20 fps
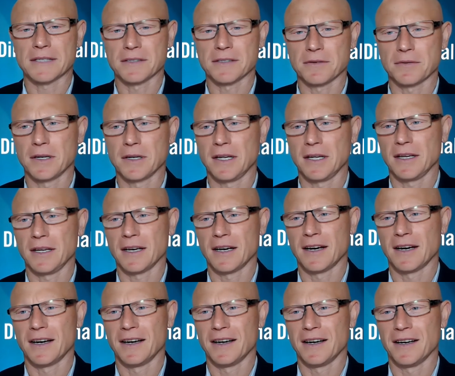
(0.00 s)
a really
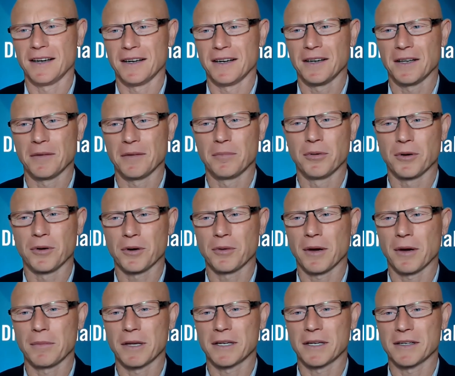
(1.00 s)
important
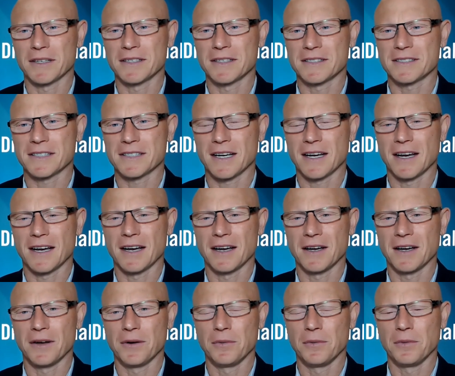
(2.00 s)
one, because
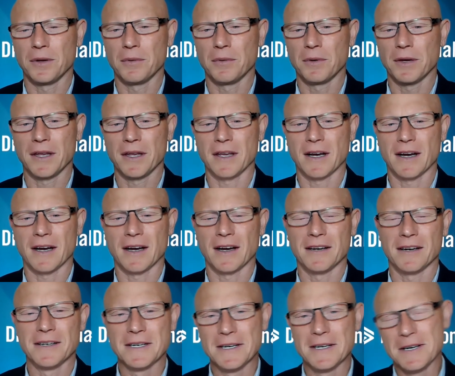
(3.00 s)

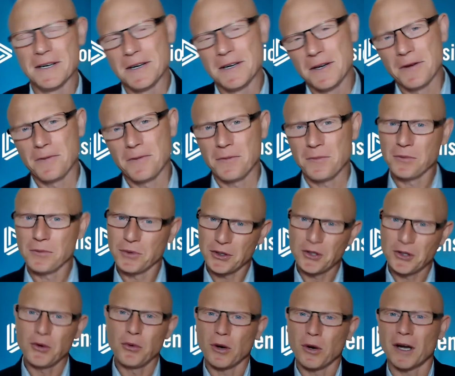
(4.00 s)
we
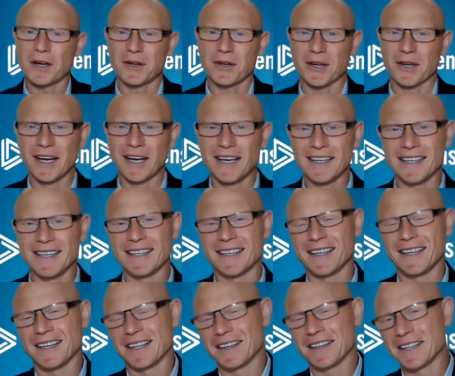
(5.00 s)
do wonder,
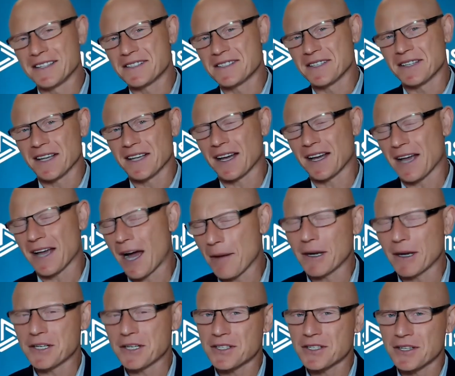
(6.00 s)
how
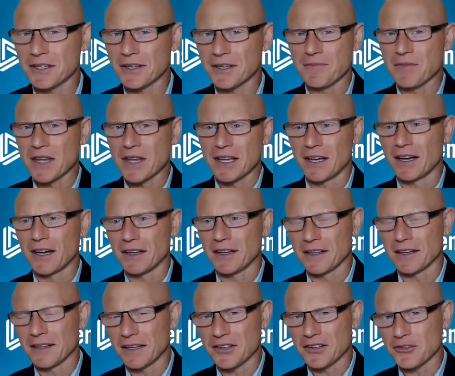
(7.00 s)
much does
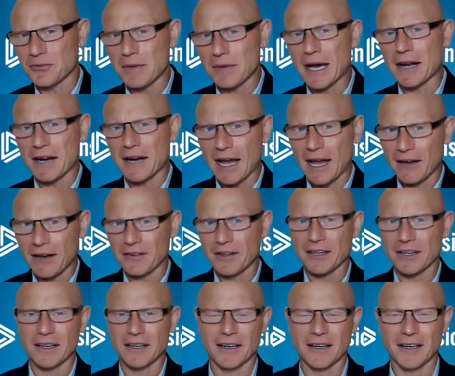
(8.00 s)
it matter
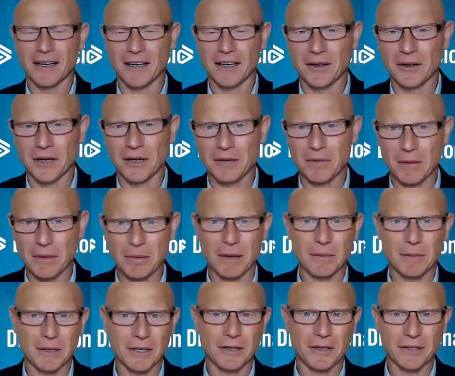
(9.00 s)
having a Republican or a